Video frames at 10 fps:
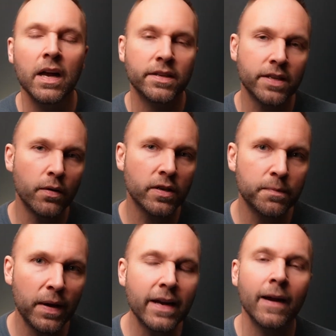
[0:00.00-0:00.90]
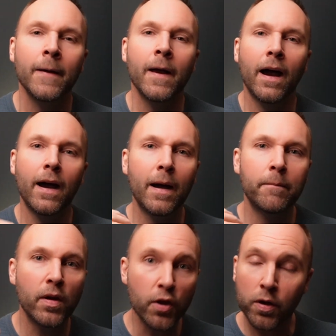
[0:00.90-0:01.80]
so to speak.
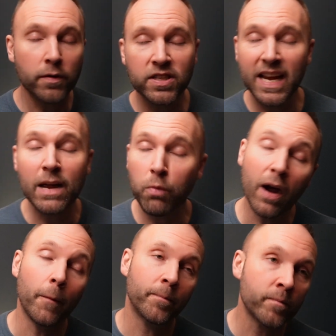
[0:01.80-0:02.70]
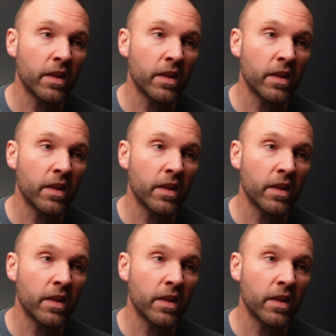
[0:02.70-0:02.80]
You can say, well,